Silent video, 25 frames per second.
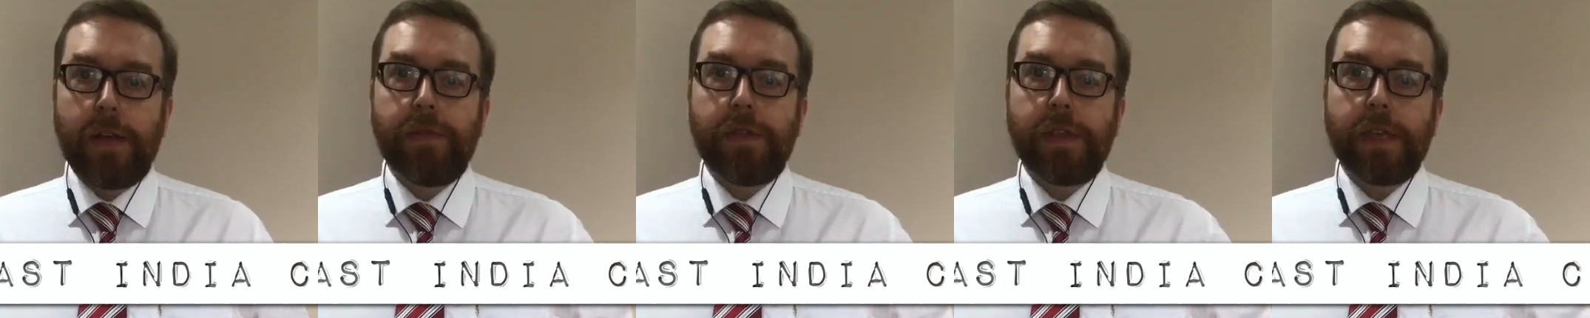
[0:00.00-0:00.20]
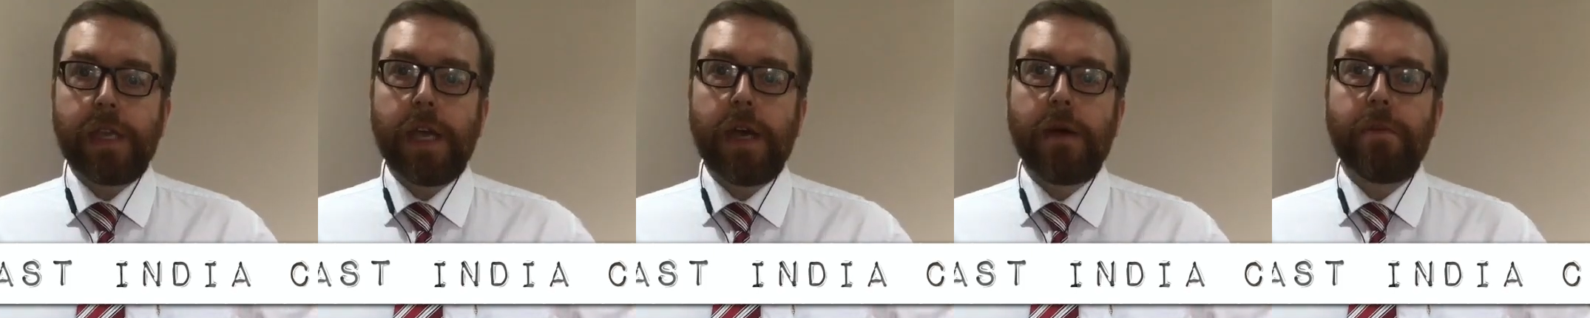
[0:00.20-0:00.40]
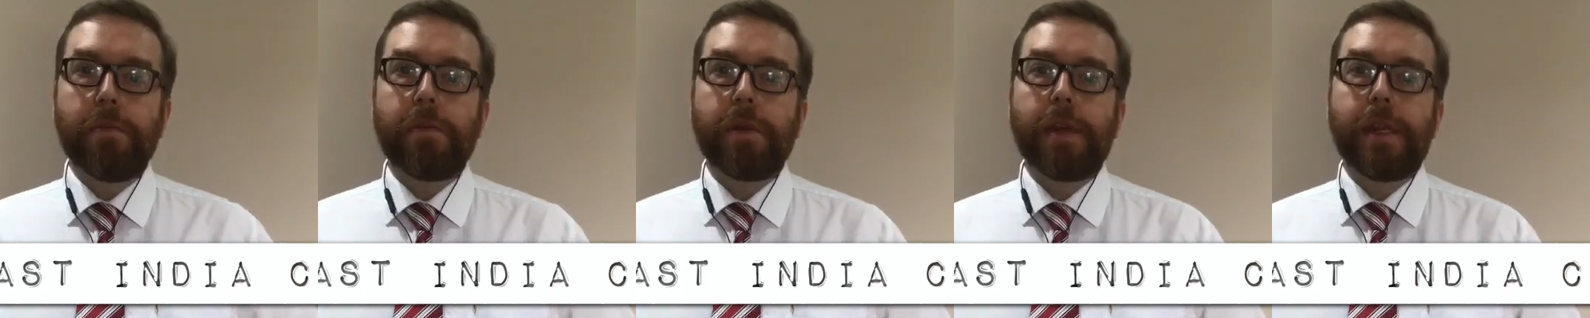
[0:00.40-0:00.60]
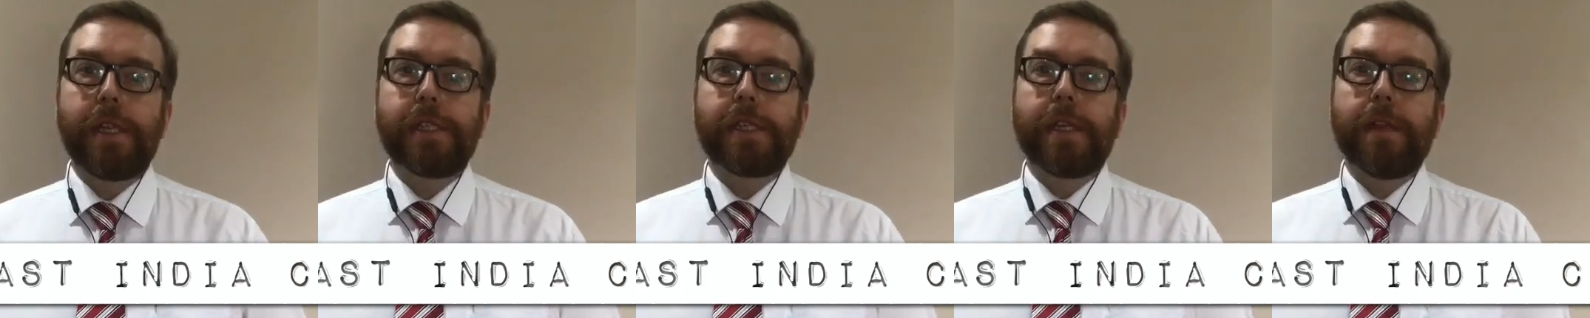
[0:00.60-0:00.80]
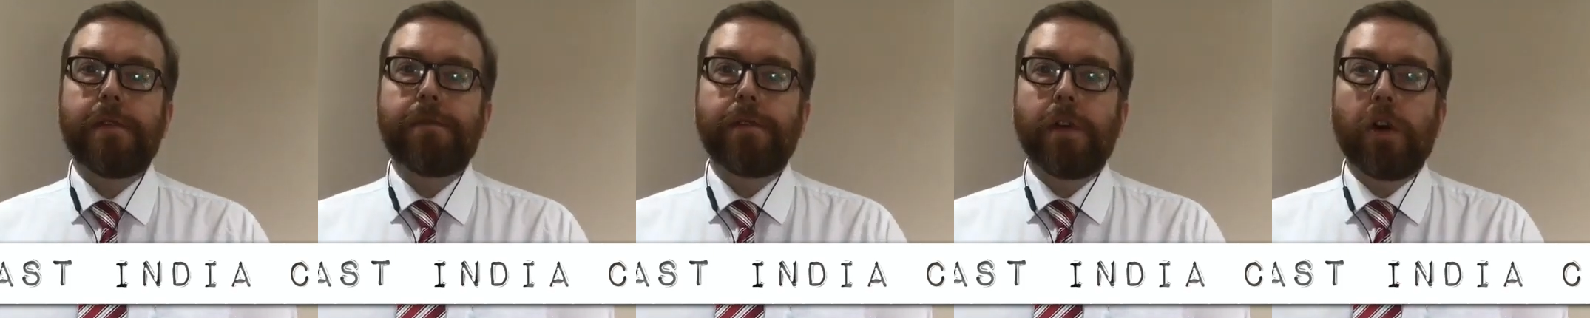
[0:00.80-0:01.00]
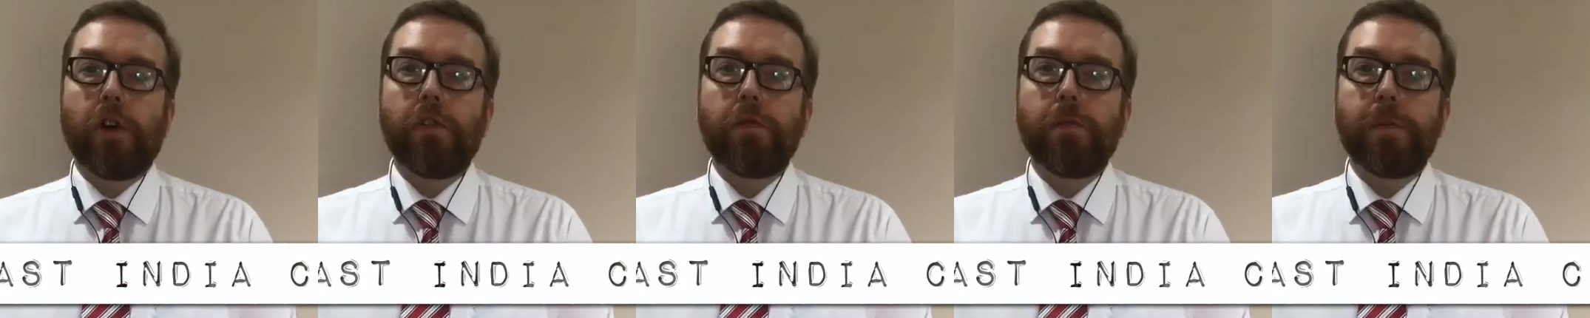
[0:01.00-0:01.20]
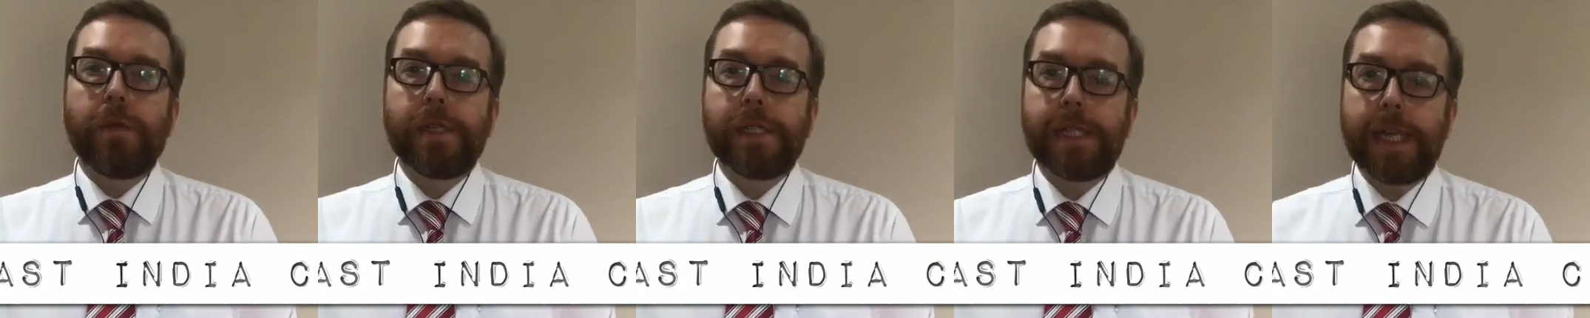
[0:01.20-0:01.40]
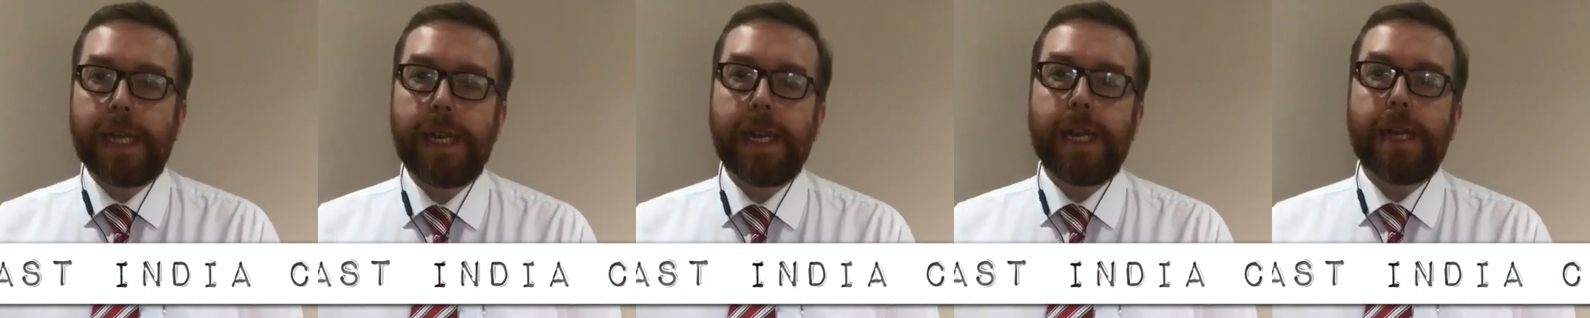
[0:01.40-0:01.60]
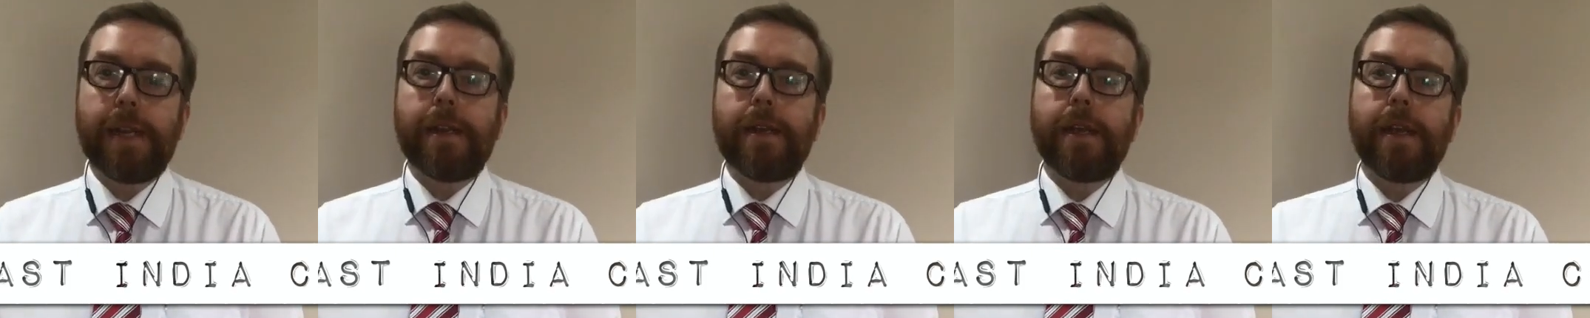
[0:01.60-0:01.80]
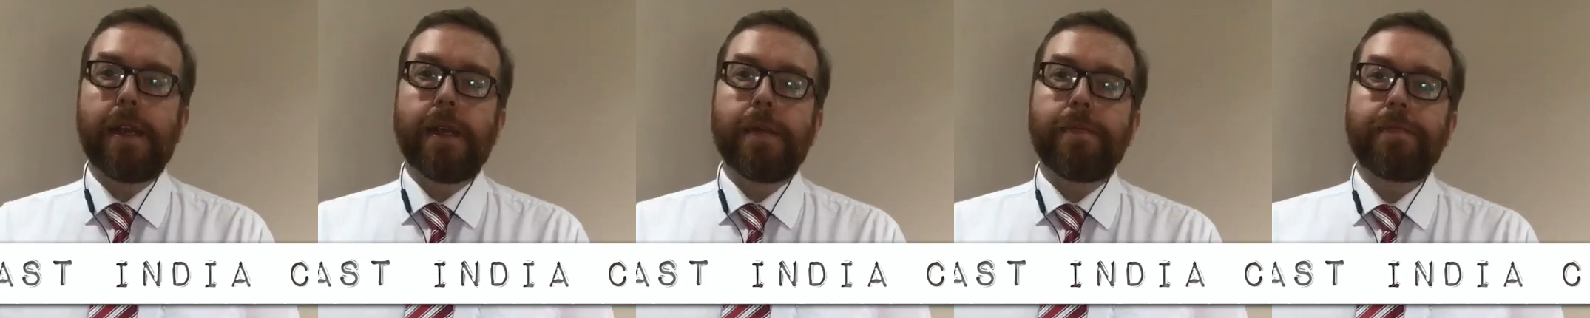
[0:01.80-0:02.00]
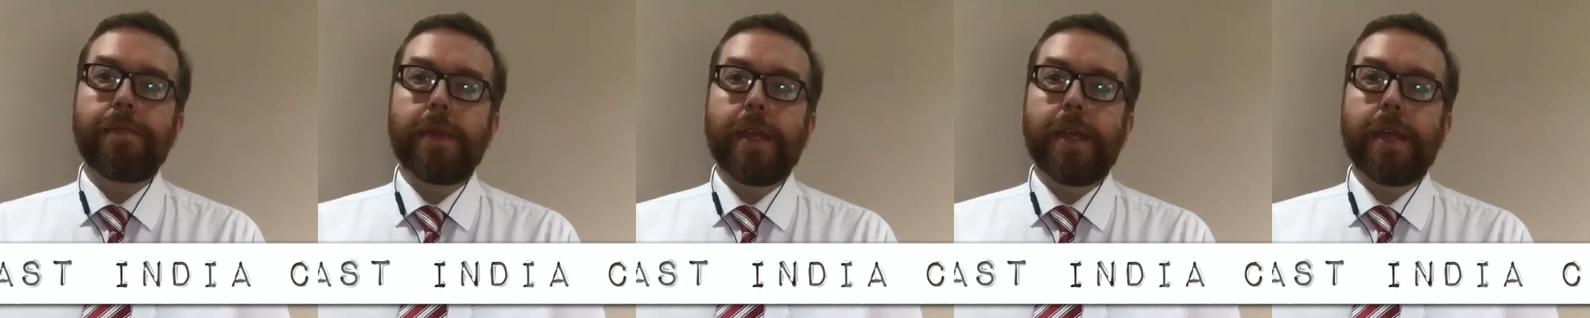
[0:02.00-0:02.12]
the company's involvement in India